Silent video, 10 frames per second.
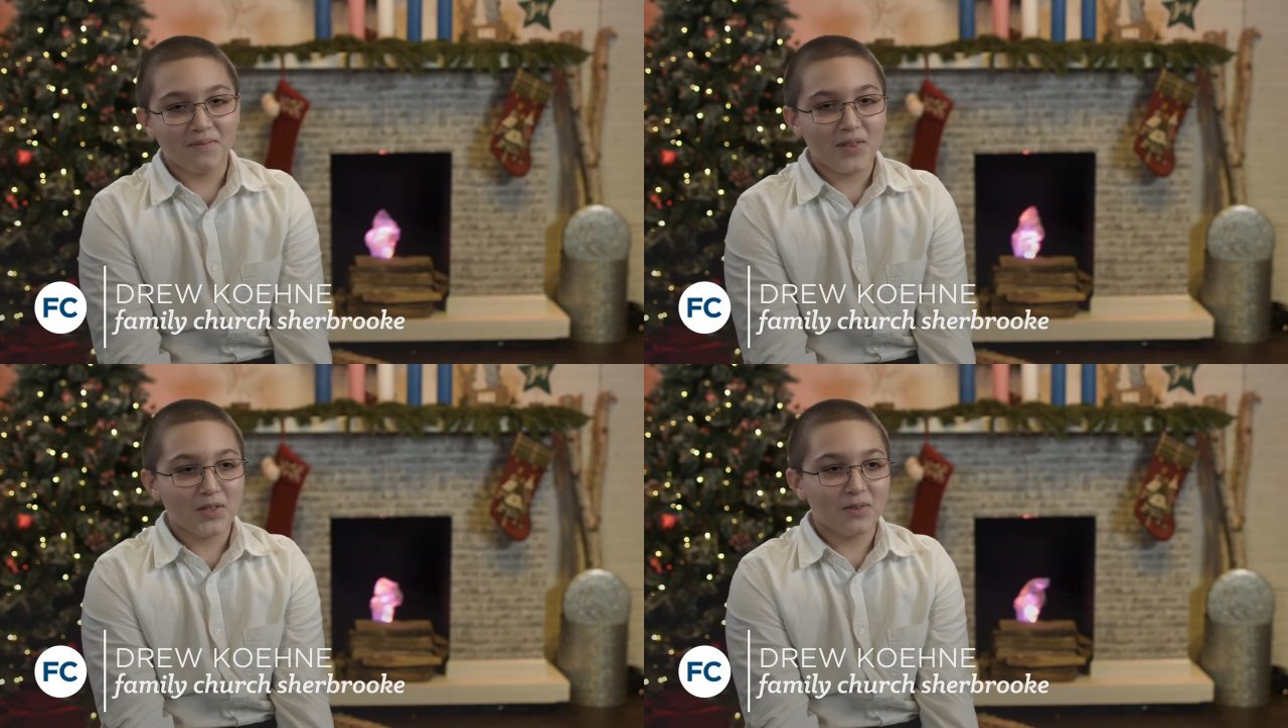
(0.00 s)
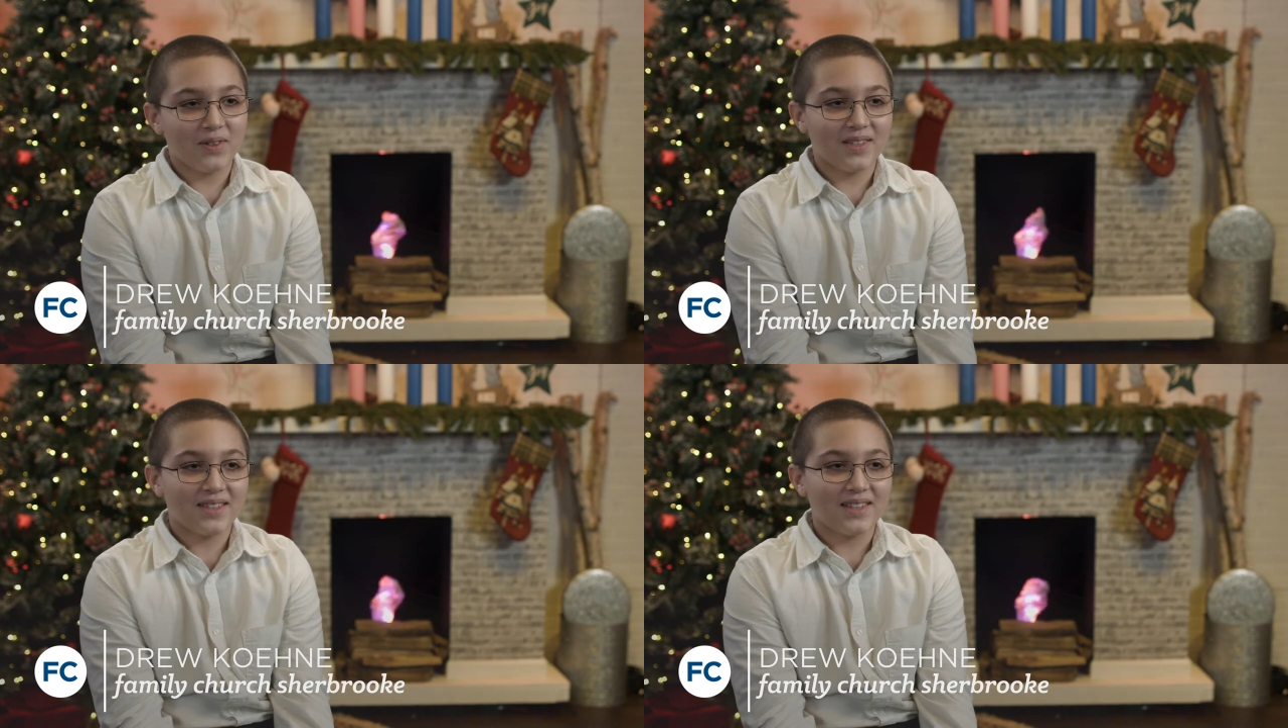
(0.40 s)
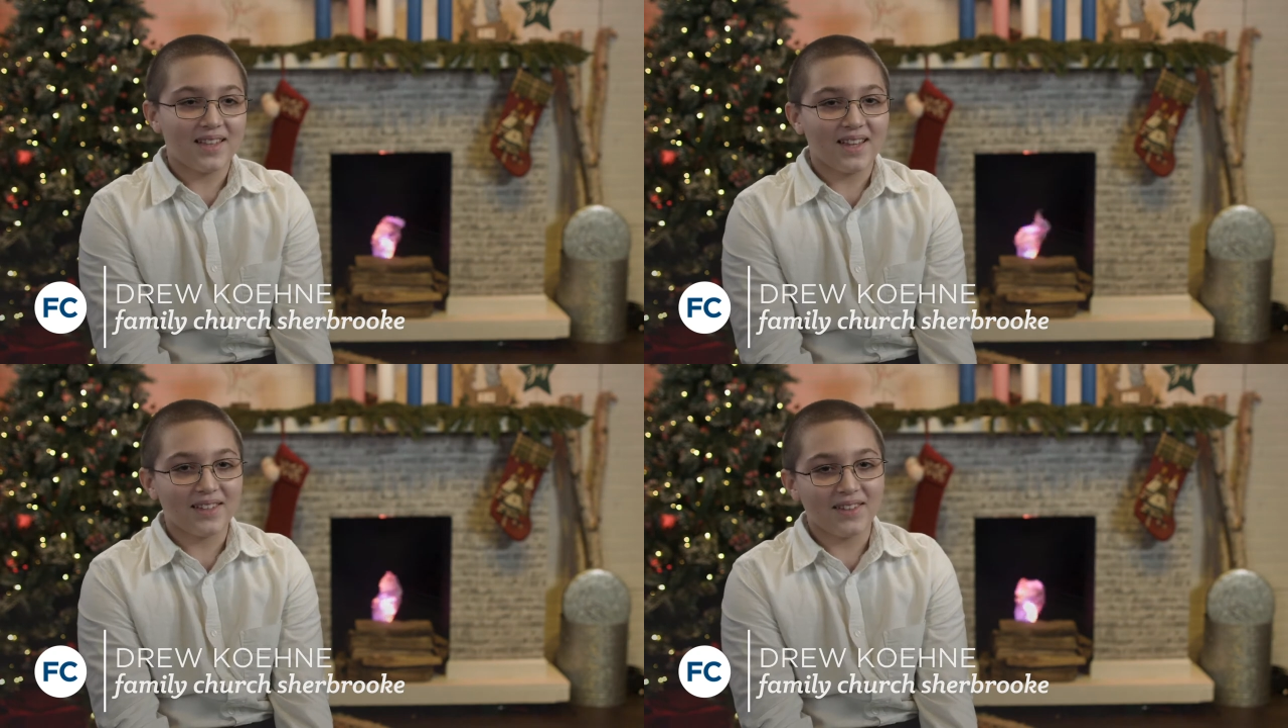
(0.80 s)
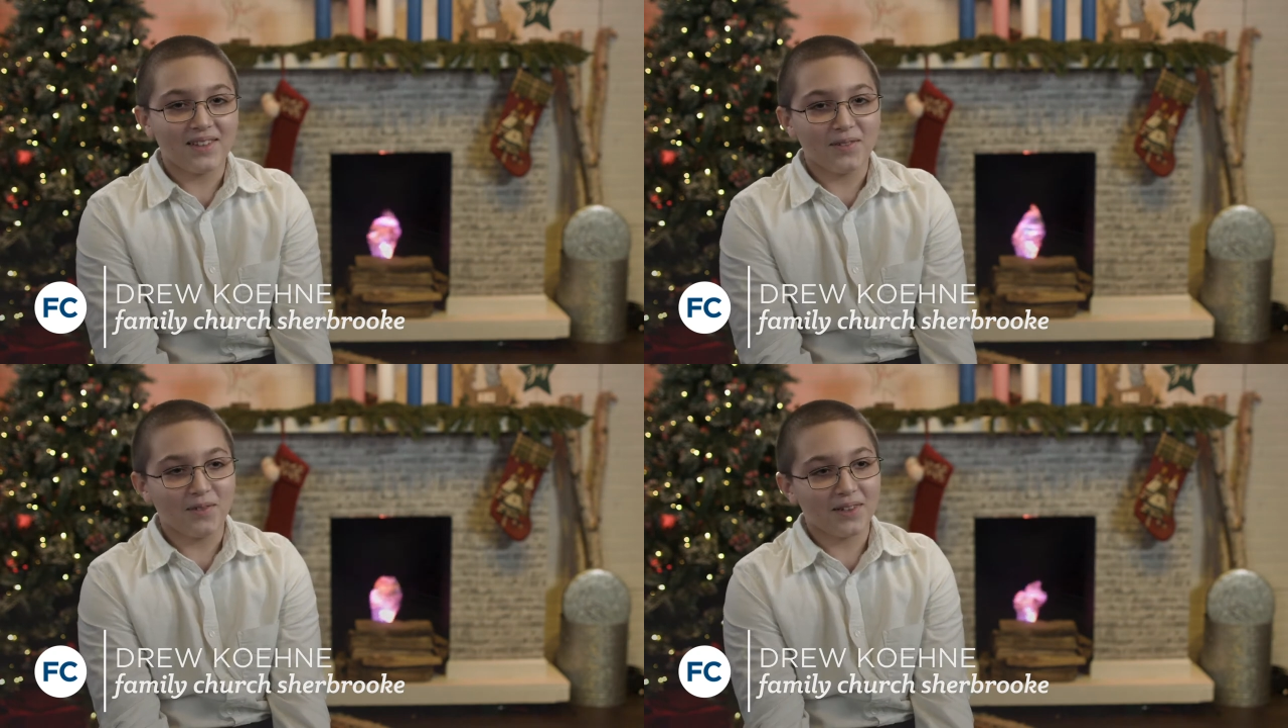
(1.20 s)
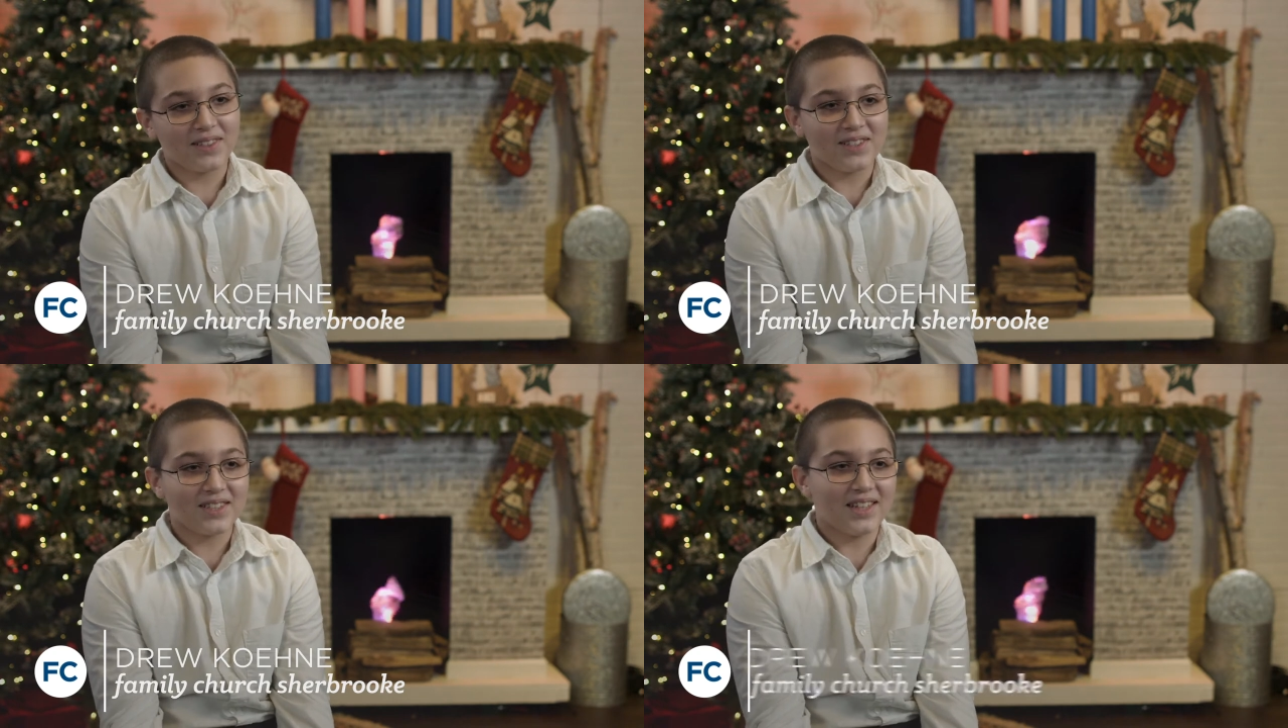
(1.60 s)
this one isn't that good we're
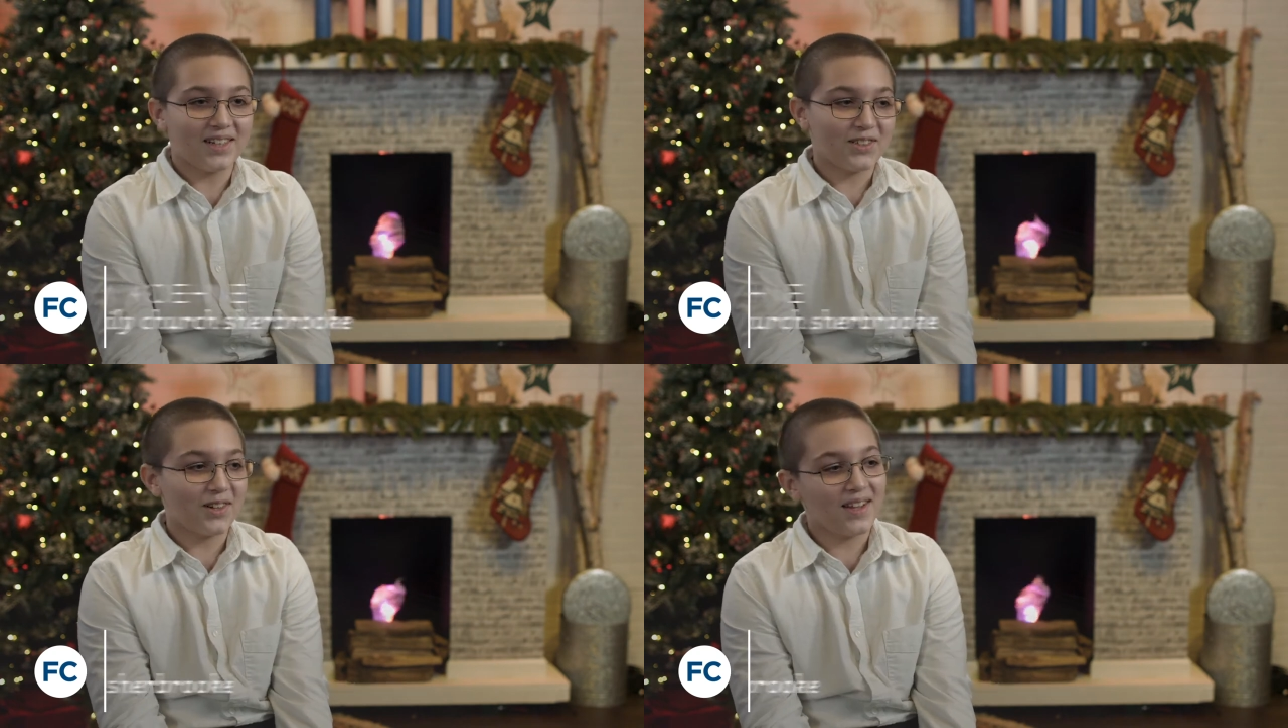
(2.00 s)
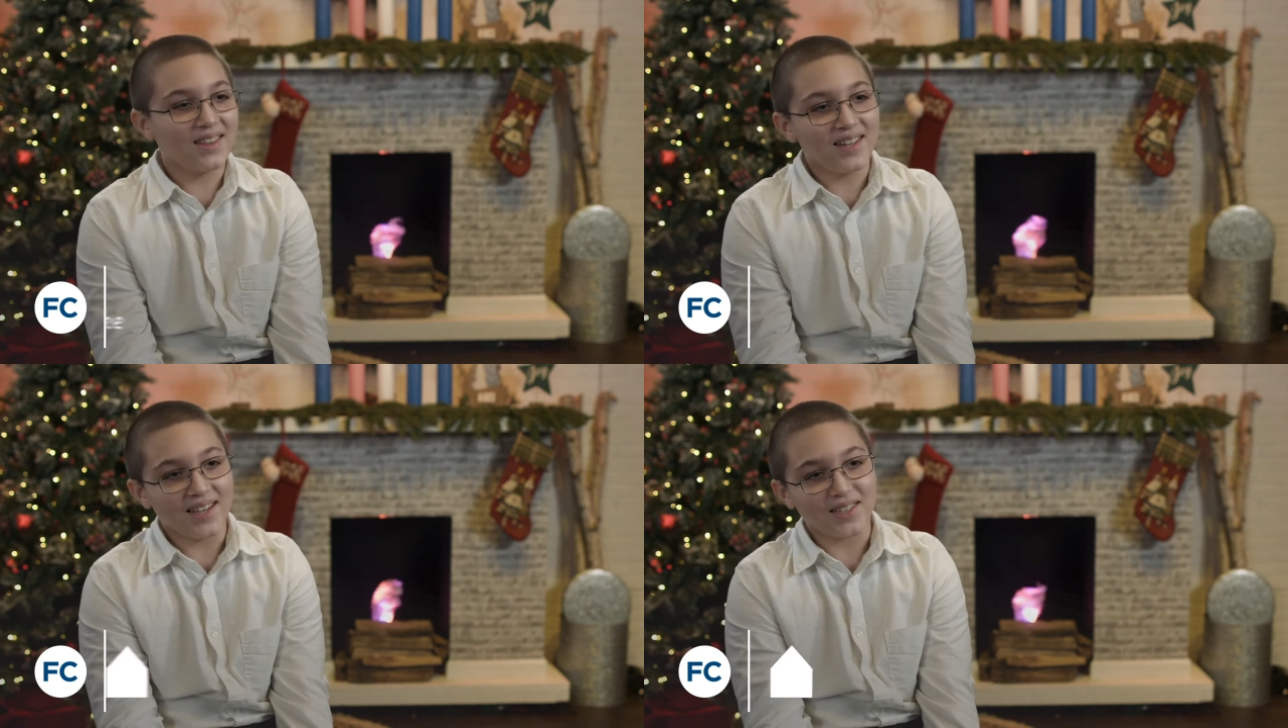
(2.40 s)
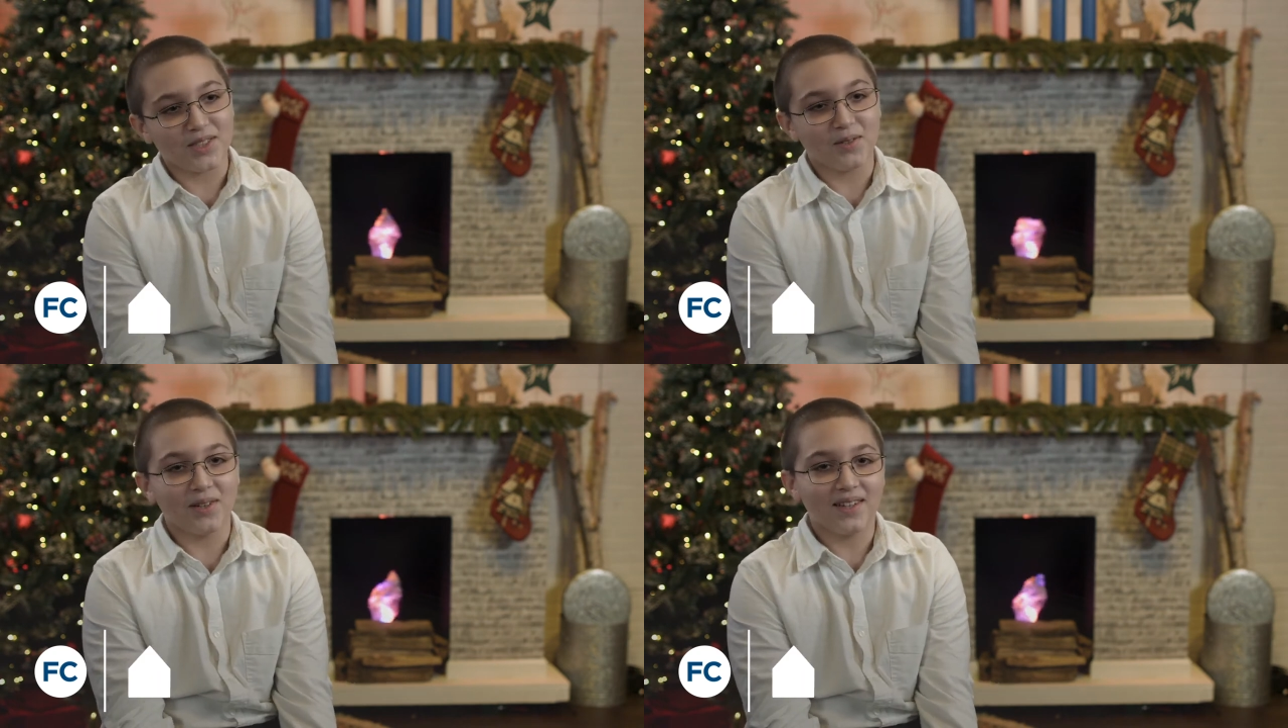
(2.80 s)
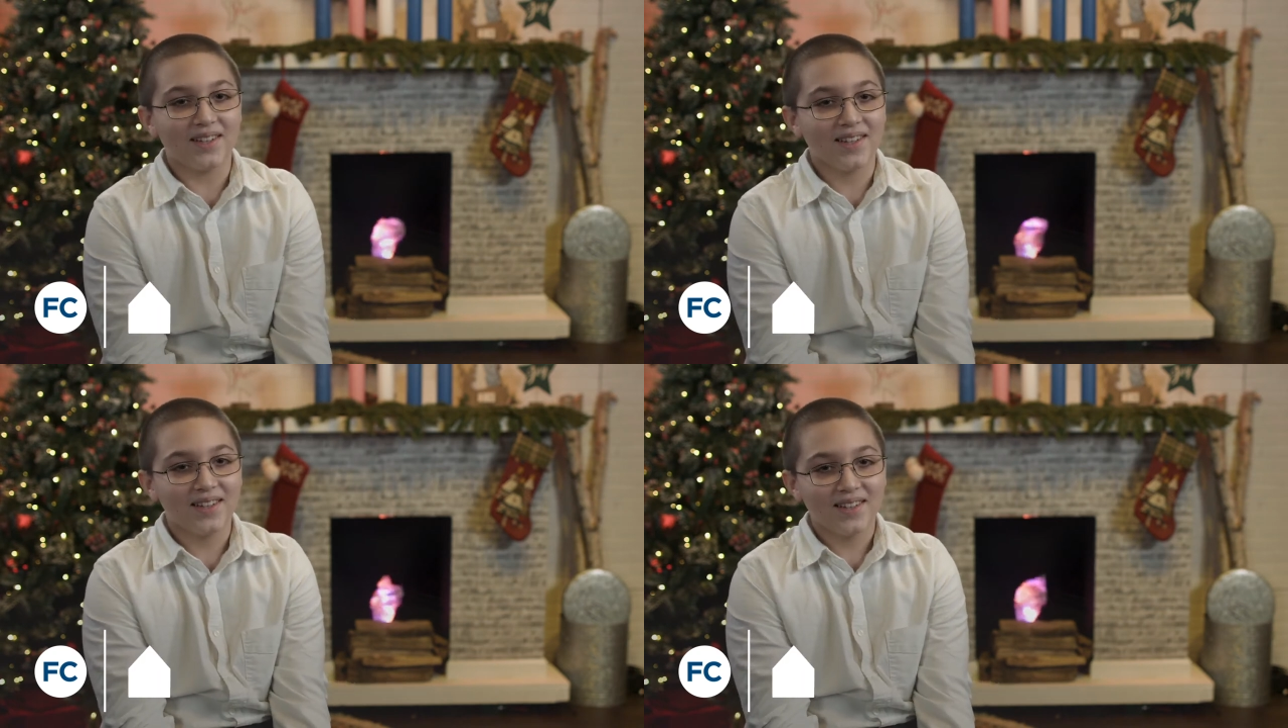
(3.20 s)
just gonna try the next one